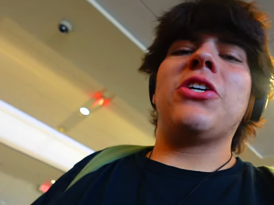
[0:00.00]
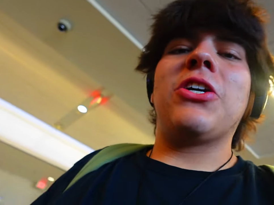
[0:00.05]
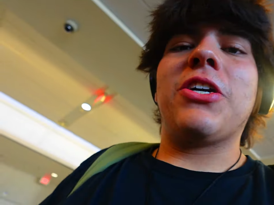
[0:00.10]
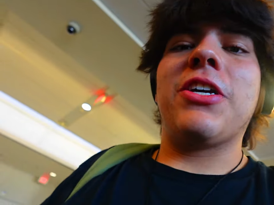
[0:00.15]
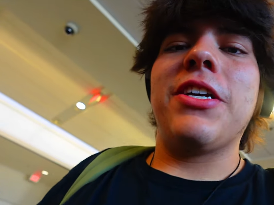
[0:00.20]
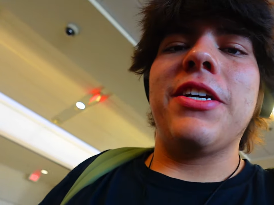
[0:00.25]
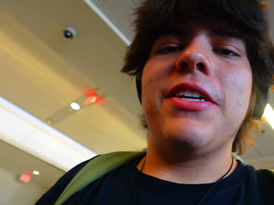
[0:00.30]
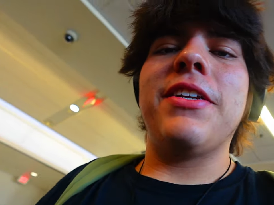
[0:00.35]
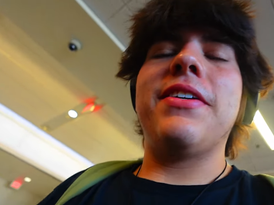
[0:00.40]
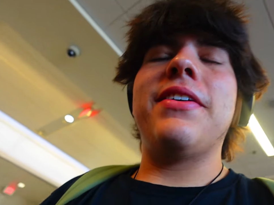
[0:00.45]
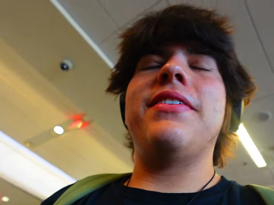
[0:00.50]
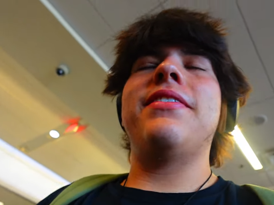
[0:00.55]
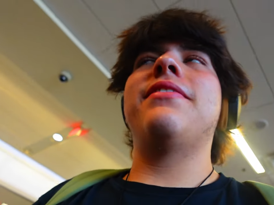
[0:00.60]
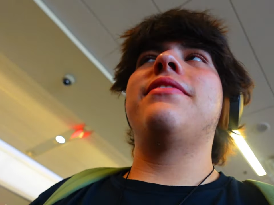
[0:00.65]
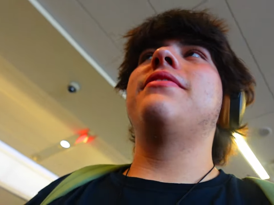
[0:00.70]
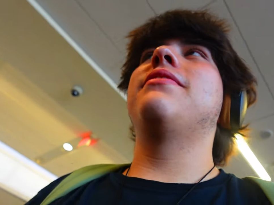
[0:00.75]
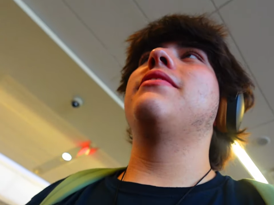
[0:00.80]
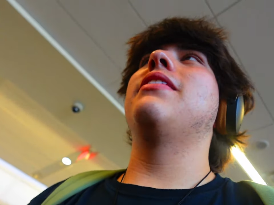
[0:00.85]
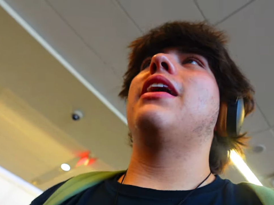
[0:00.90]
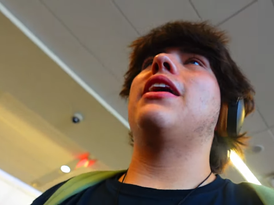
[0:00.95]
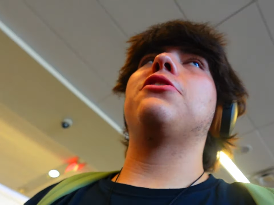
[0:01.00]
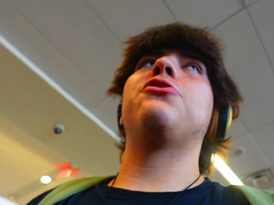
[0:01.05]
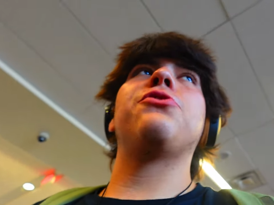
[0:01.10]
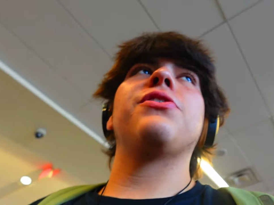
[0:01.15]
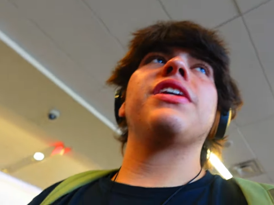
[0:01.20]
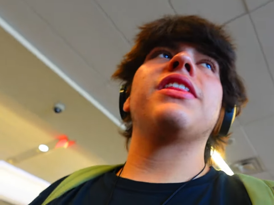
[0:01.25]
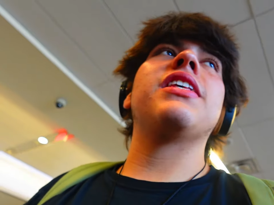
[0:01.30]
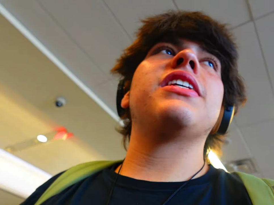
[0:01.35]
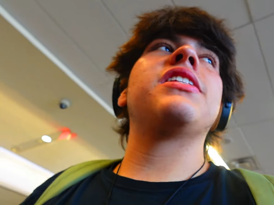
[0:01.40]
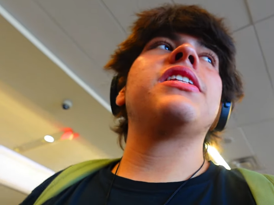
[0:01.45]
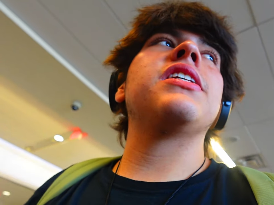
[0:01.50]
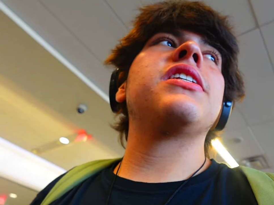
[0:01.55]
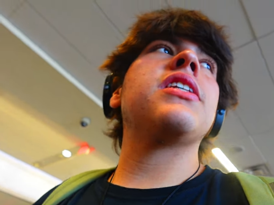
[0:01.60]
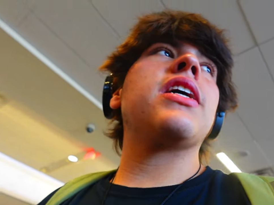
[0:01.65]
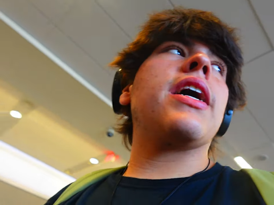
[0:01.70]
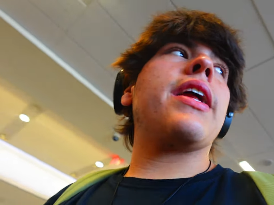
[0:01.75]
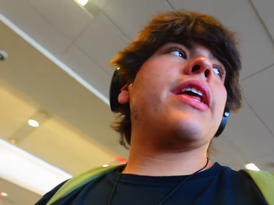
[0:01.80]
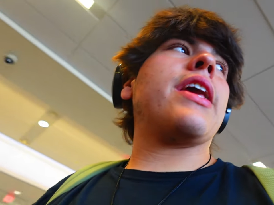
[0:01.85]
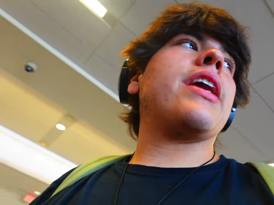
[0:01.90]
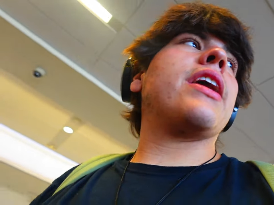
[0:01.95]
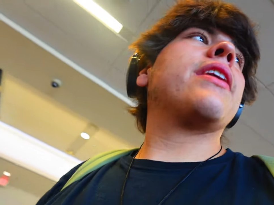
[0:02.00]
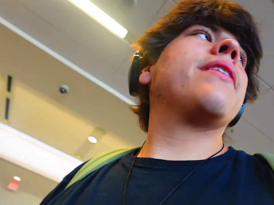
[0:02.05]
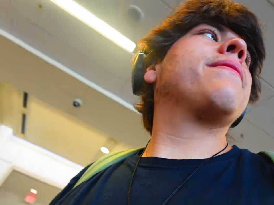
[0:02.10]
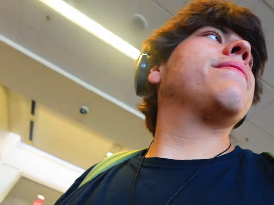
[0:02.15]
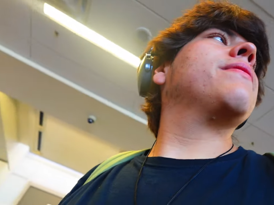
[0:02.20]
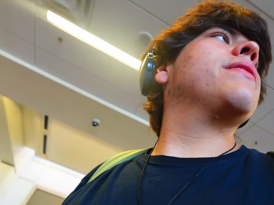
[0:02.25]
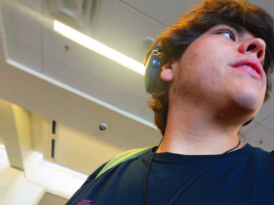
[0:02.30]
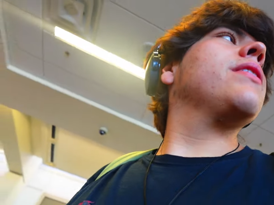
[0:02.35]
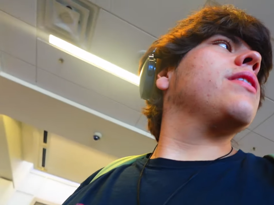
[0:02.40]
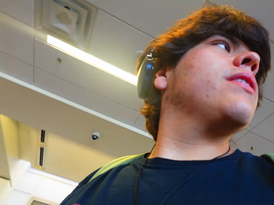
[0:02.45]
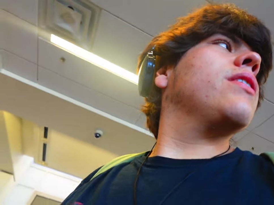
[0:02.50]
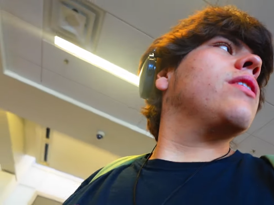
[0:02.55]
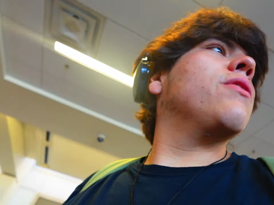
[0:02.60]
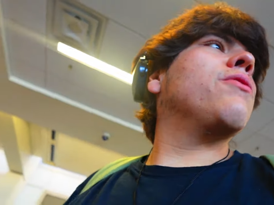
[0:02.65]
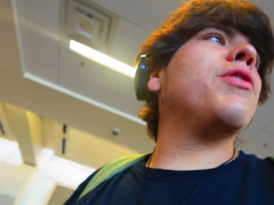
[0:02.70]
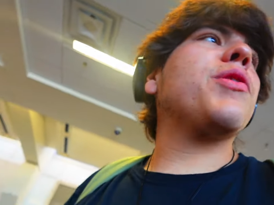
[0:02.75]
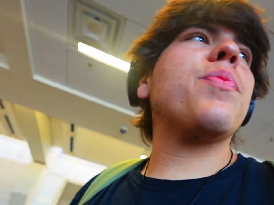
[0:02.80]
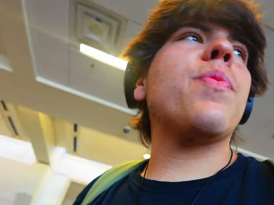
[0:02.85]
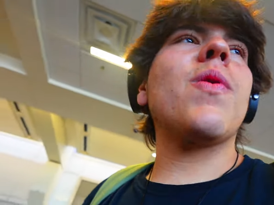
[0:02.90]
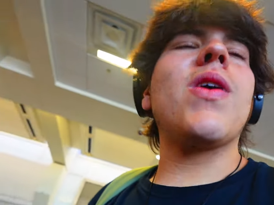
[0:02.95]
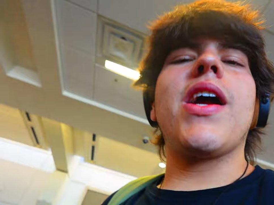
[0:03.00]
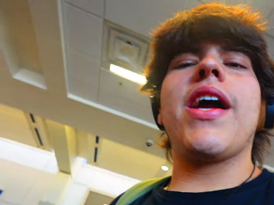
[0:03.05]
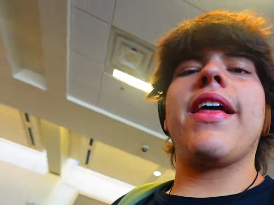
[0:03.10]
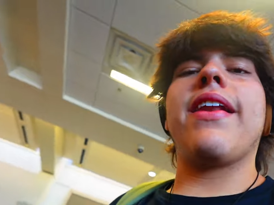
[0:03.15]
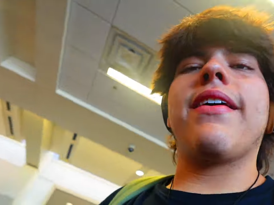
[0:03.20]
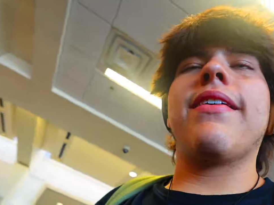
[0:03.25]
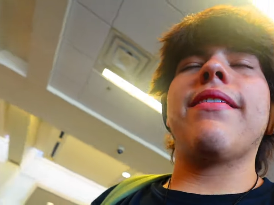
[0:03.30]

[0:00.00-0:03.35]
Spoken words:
all good. I'll drink this Dasani with pride.